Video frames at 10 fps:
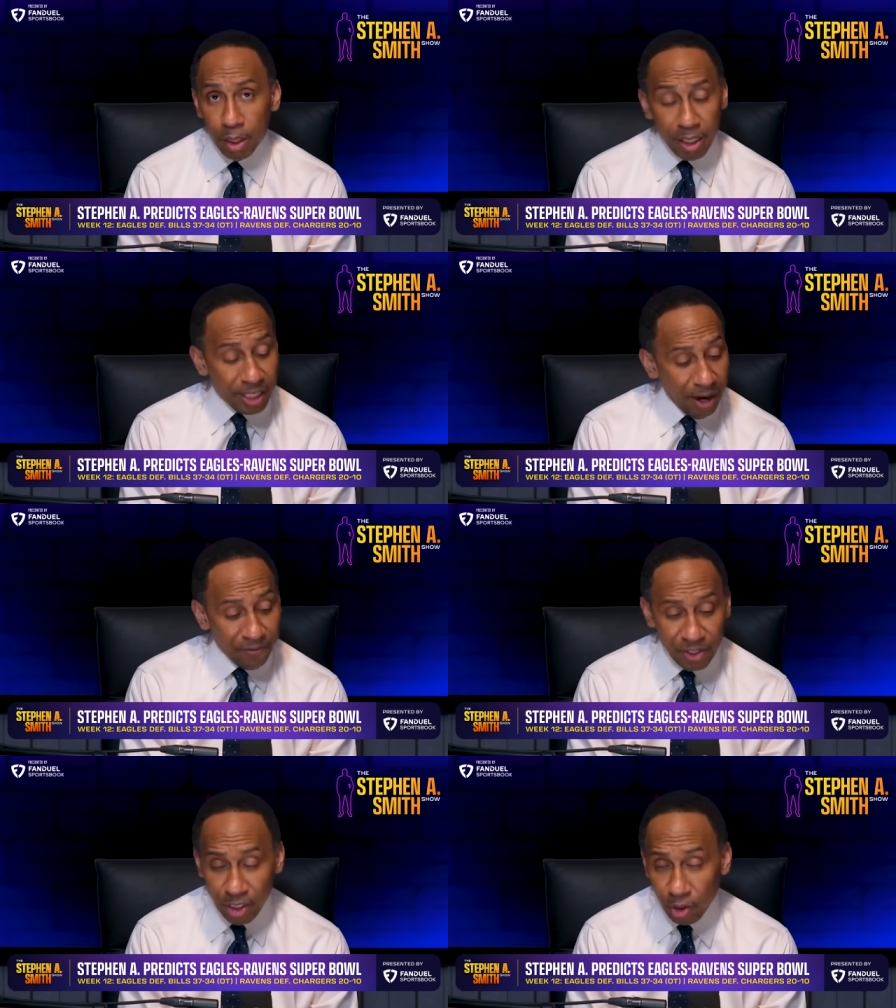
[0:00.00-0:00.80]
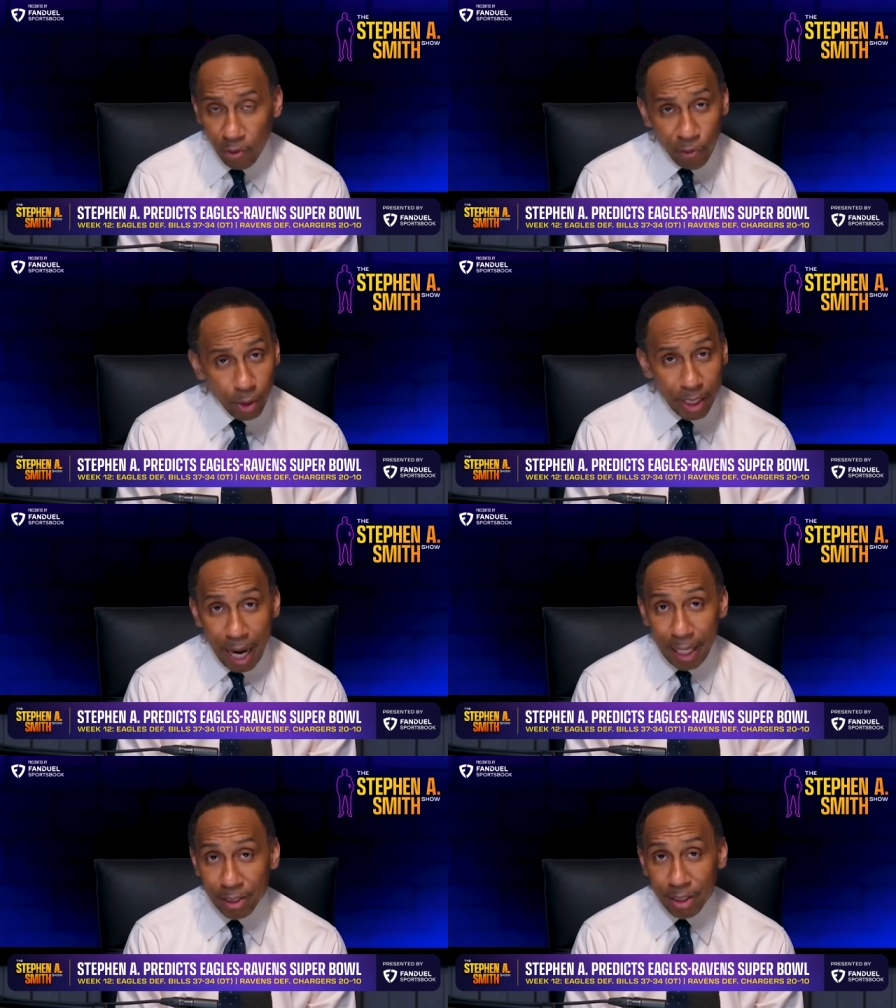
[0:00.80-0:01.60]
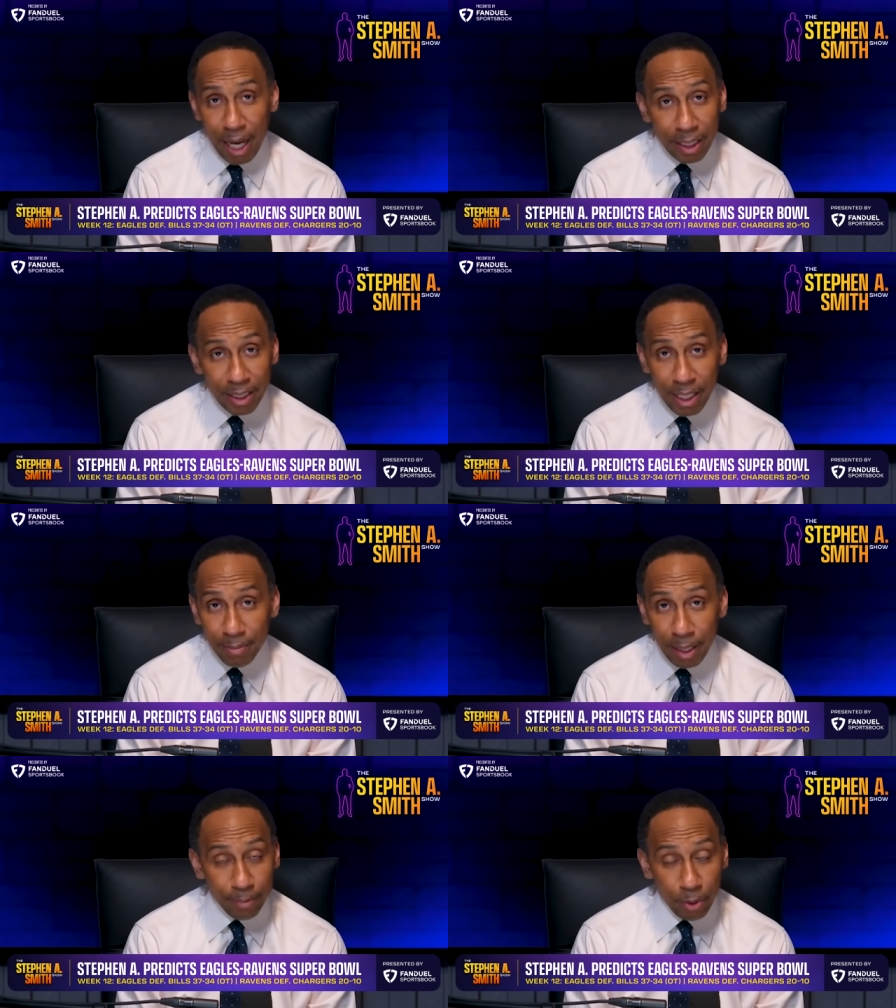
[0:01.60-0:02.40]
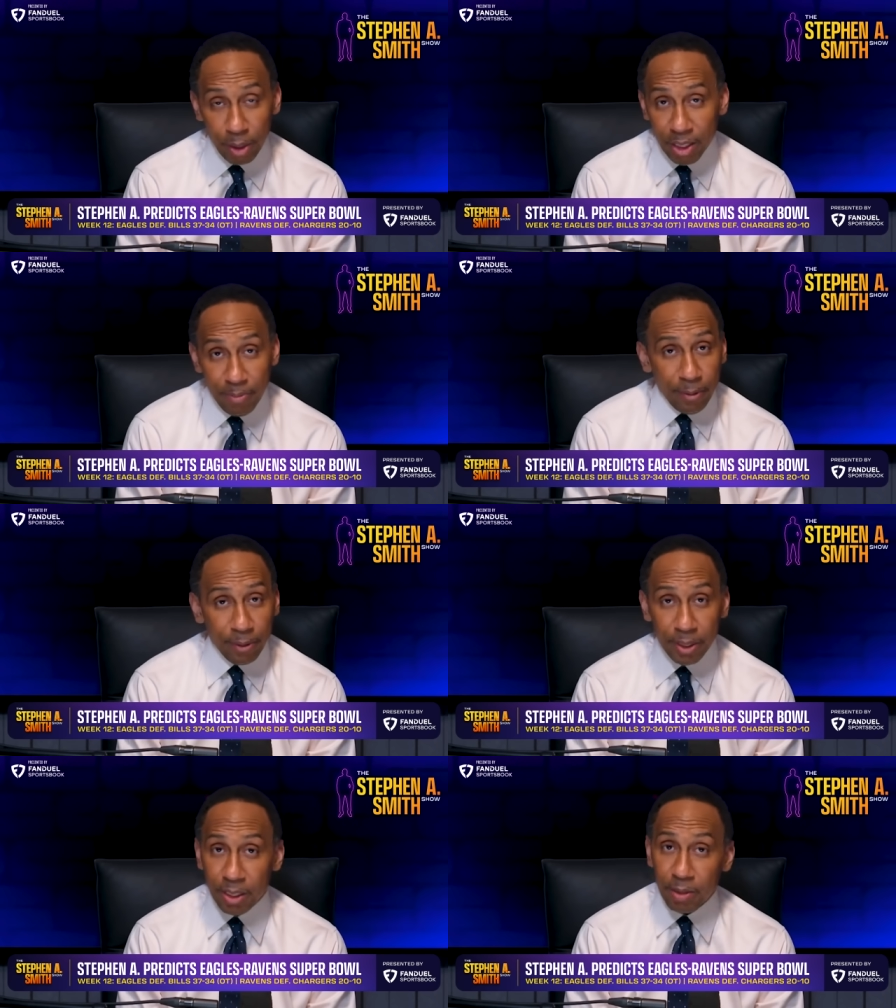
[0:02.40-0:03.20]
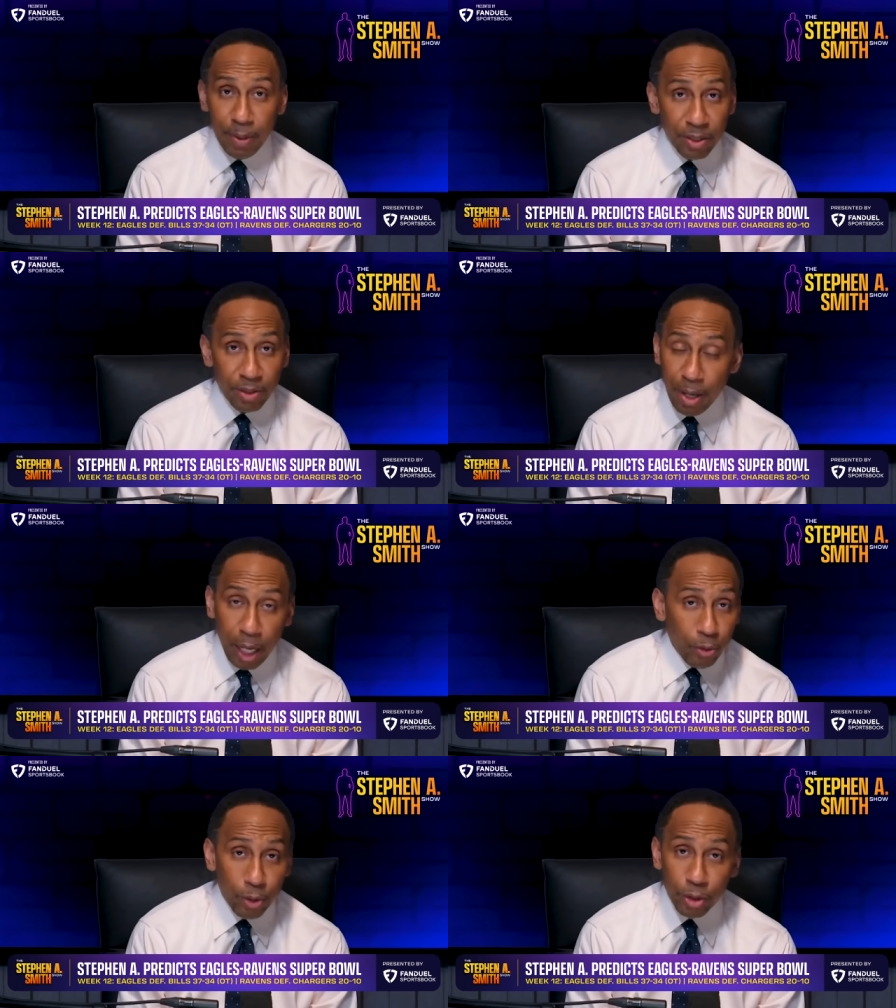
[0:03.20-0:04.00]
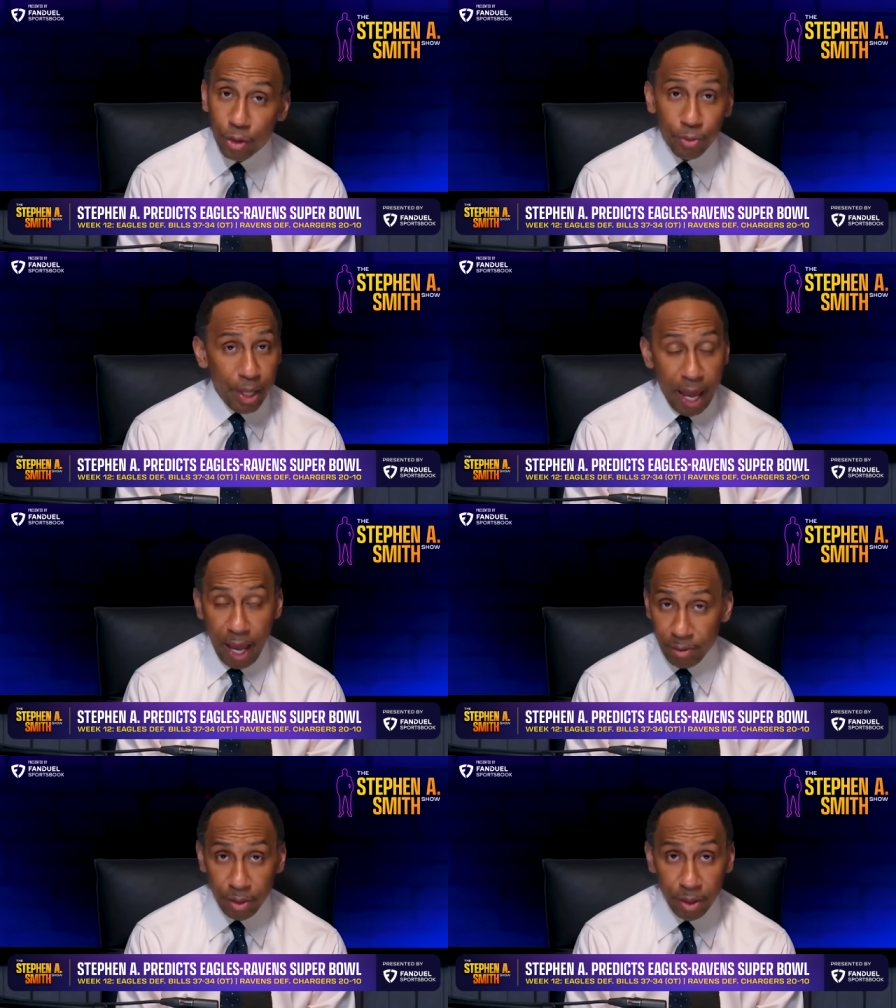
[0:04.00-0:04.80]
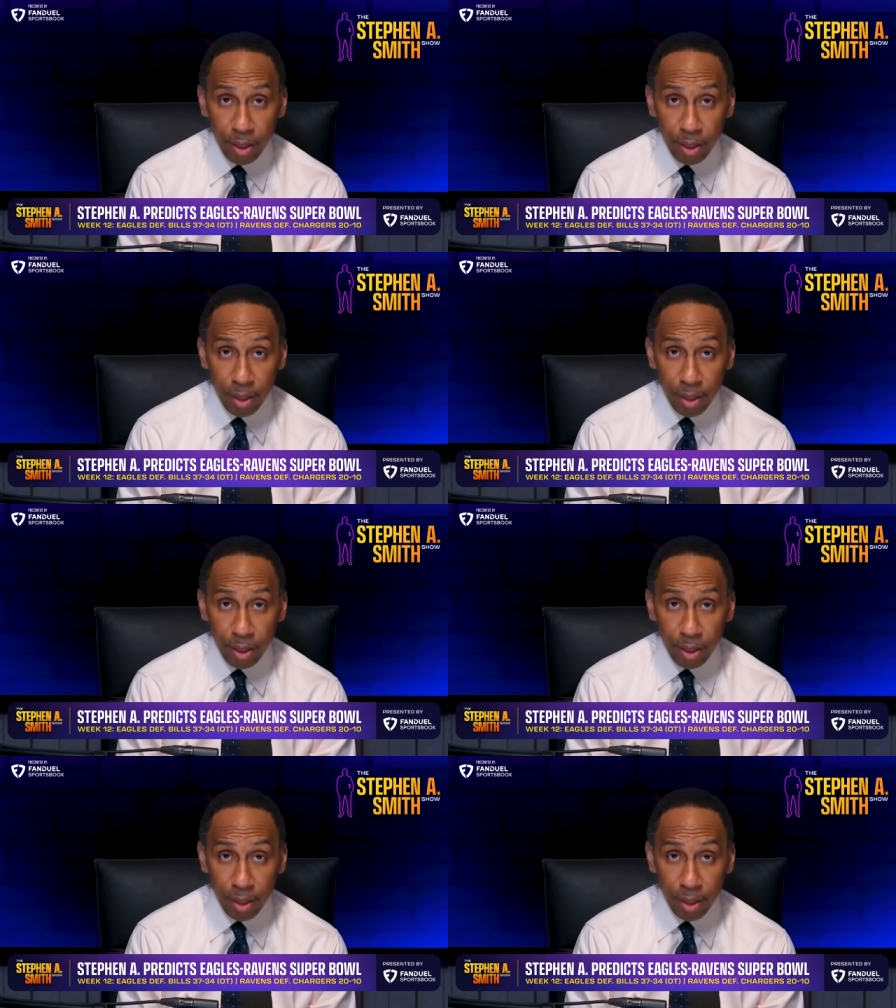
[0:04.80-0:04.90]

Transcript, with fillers: The San Francisco 49ers are not a team that I'm going to summarily dismiss. I'm not going to do that.